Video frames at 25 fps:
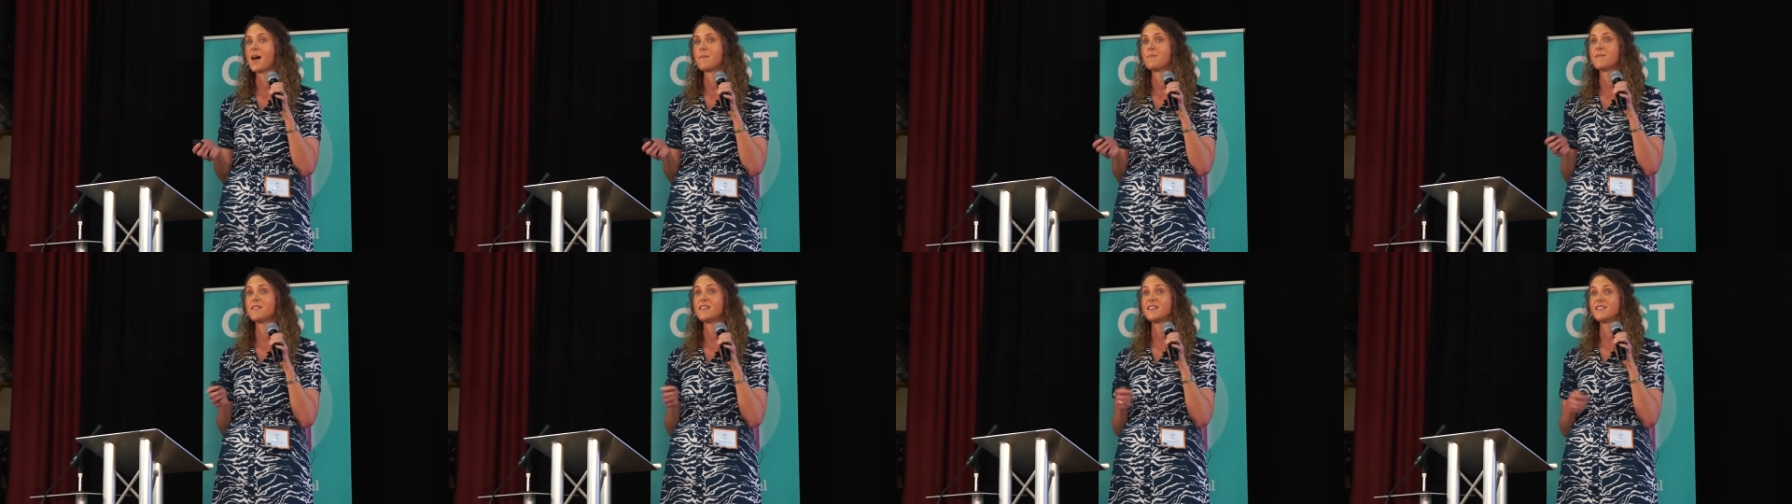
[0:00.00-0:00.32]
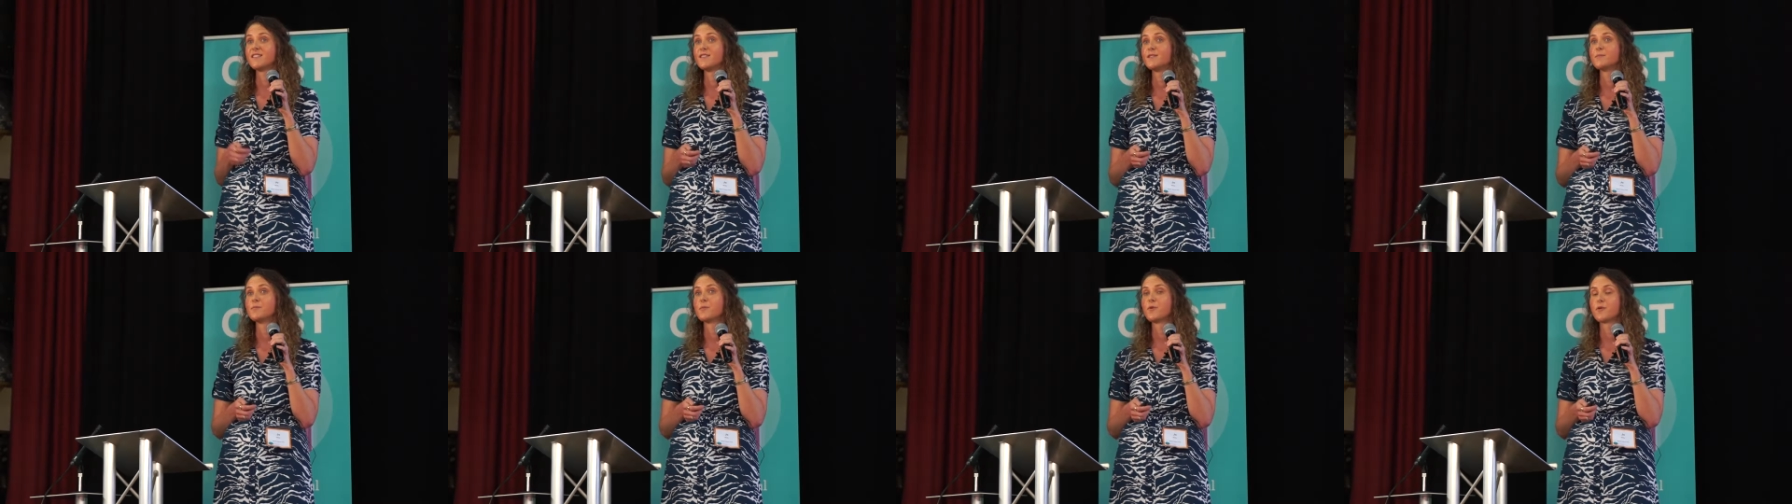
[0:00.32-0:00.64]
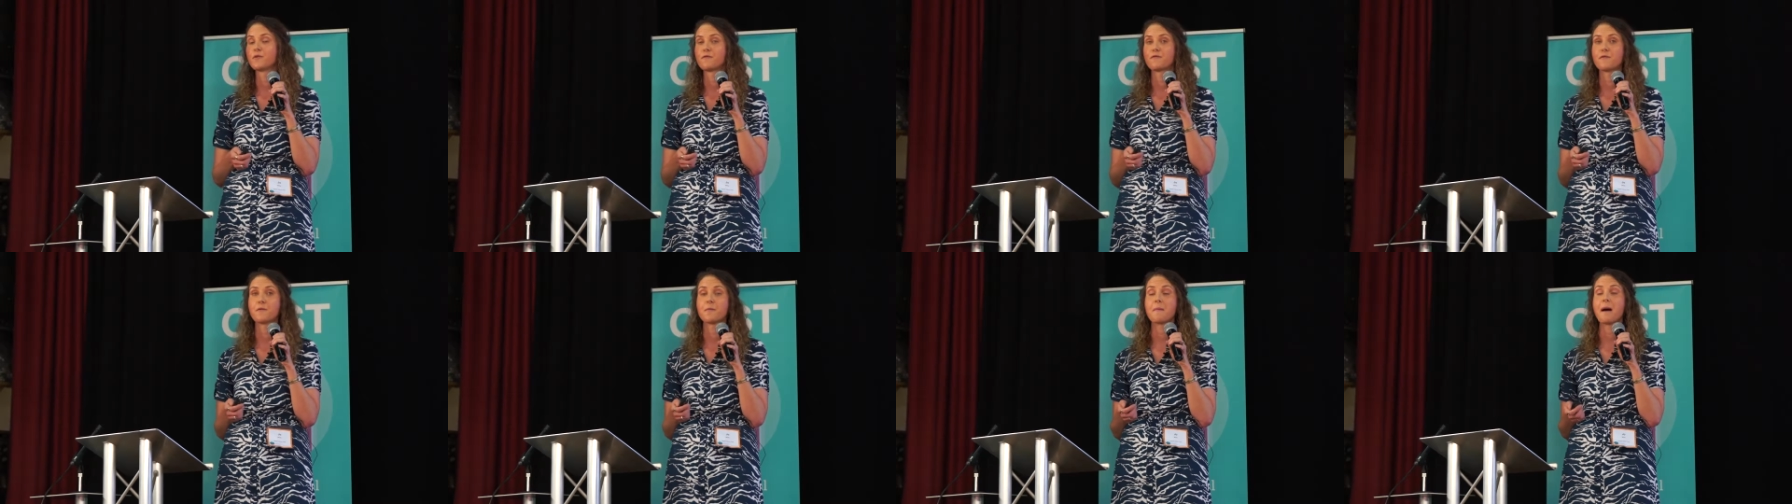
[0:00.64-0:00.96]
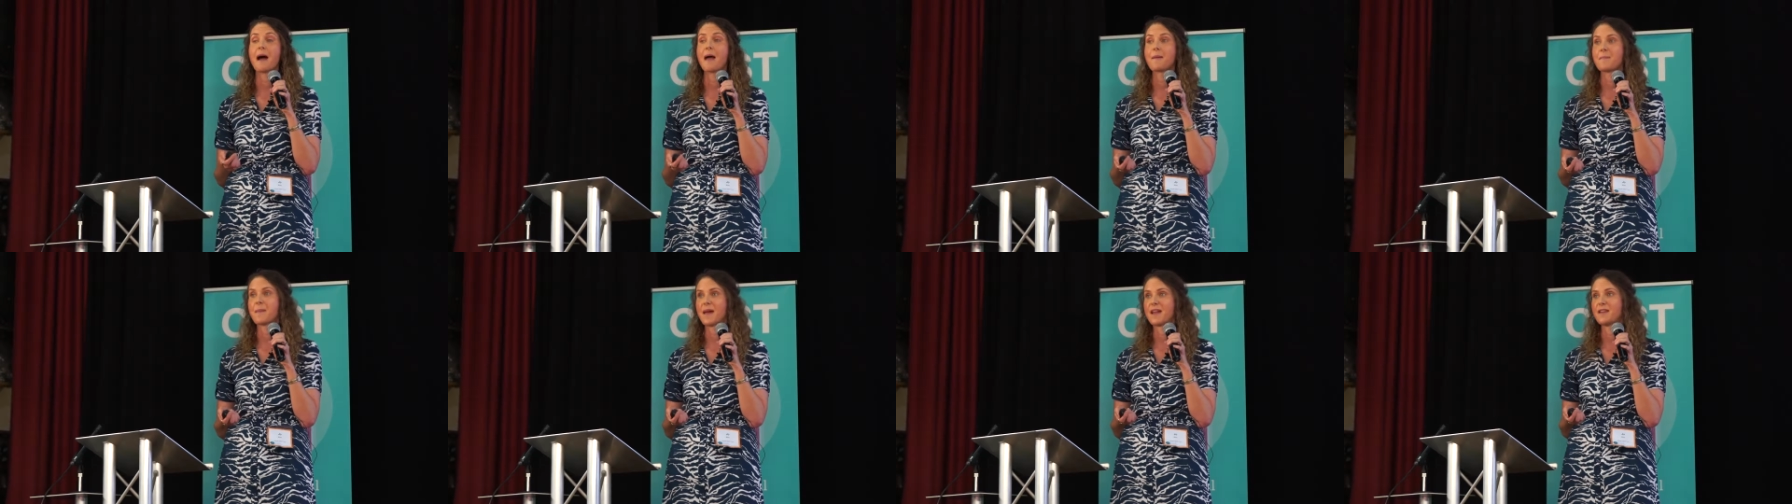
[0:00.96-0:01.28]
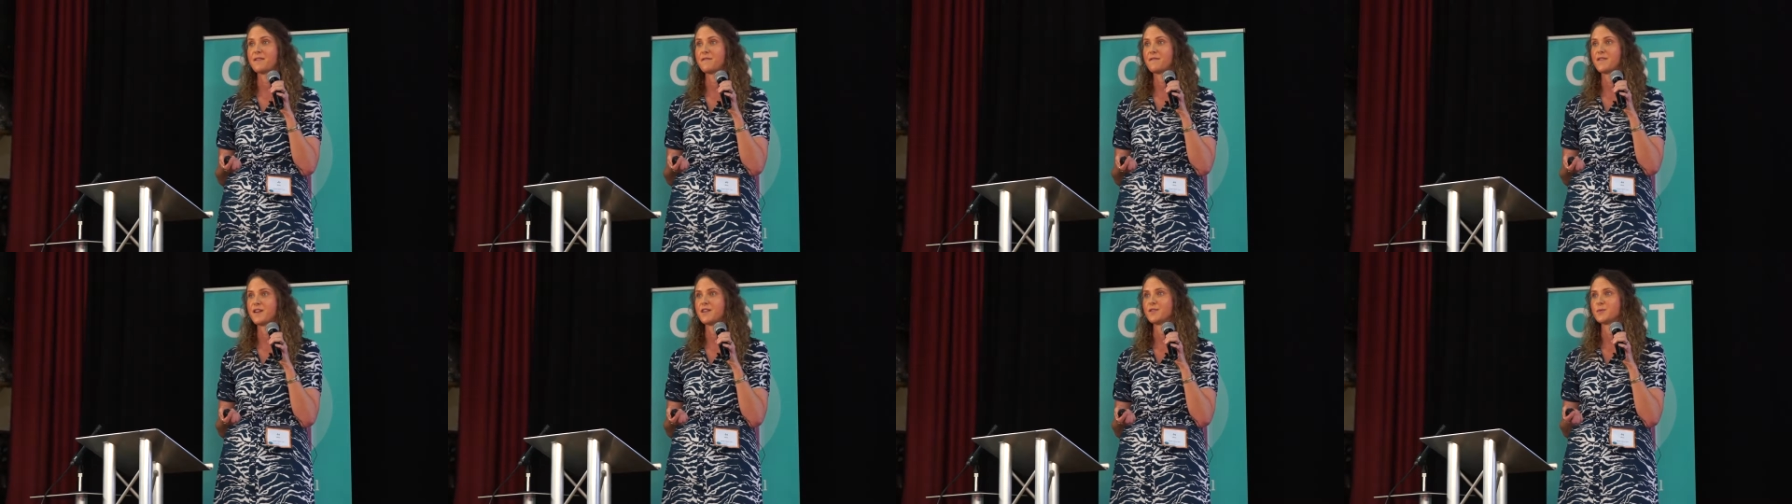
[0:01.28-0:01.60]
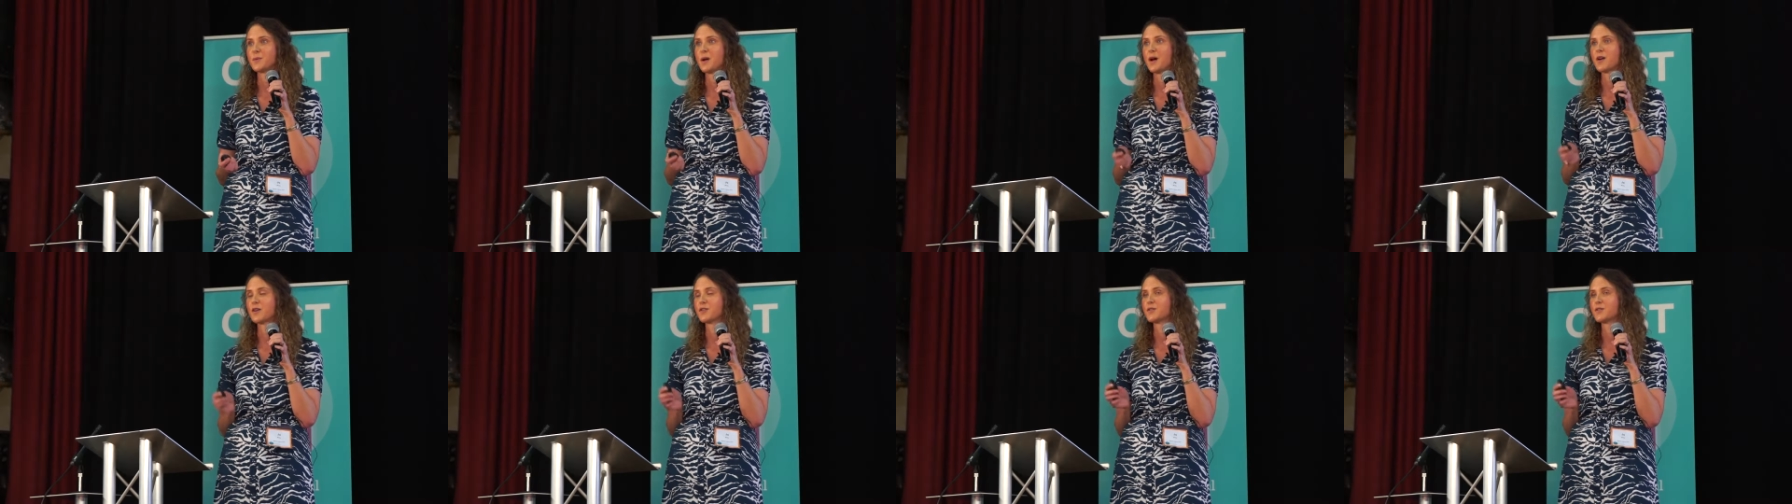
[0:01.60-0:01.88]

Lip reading: This is more for my benefit as well,